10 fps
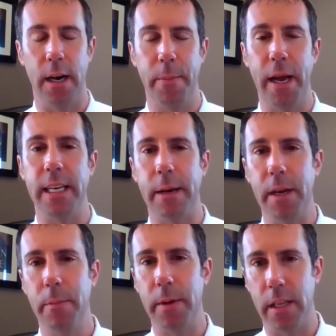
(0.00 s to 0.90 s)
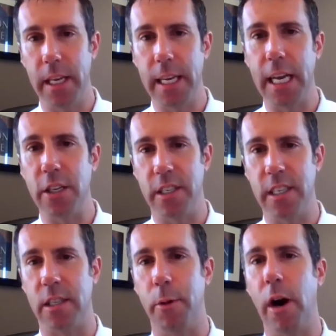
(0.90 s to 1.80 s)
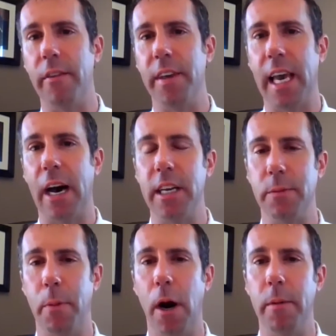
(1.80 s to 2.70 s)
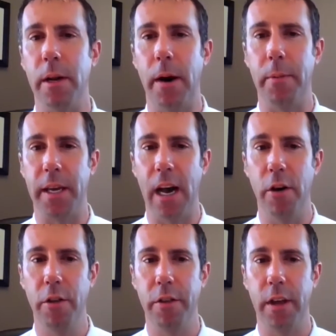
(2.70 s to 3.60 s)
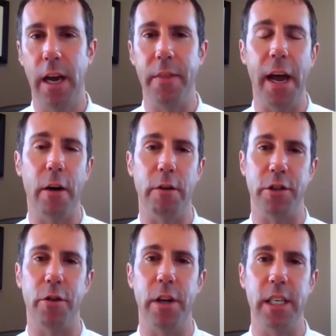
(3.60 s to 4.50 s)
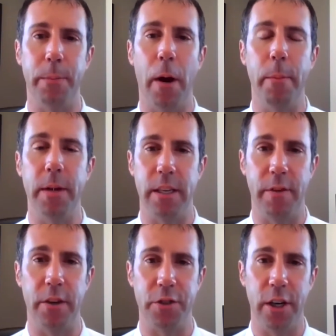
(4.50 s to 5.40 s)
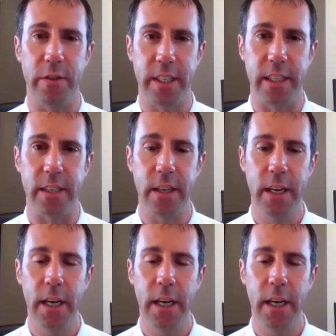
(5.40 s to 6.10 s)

pandemic, but the lead agency is the Mojave County Department of Public Health and the Arizona Department of Health Services.